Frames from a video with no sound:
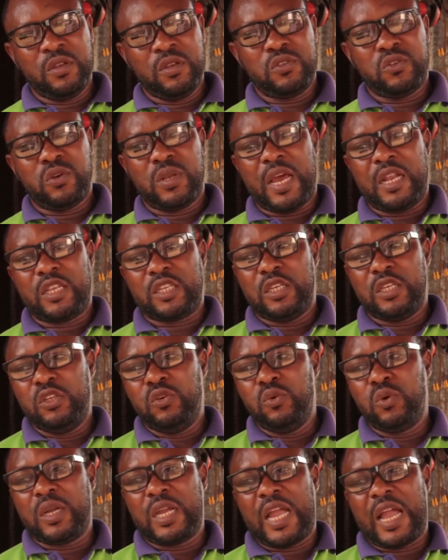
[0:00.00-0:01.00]
so that
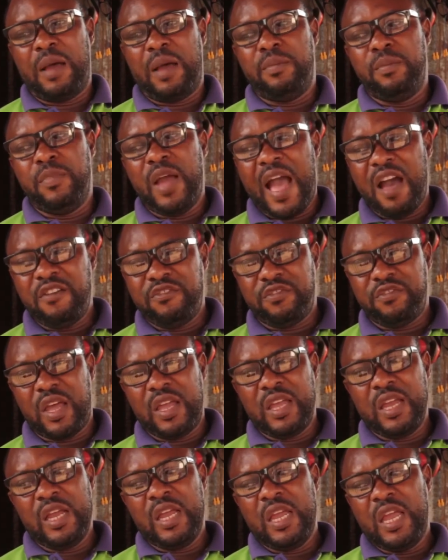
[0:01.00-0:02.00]
you can have
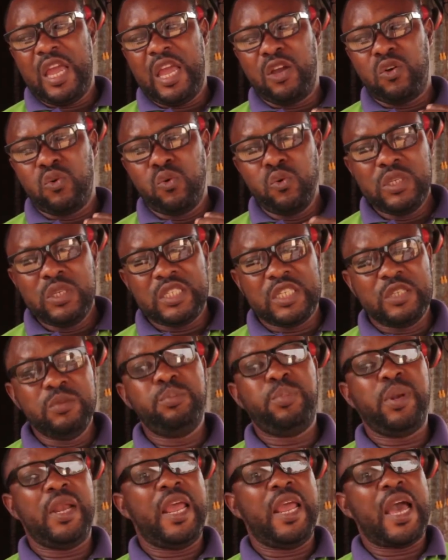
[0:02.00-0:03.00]
a good team
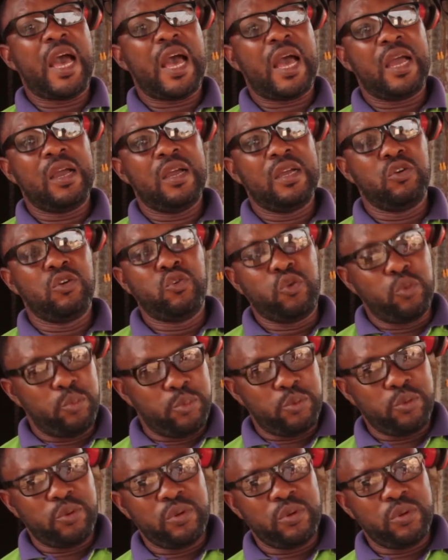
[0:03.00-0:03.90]
player group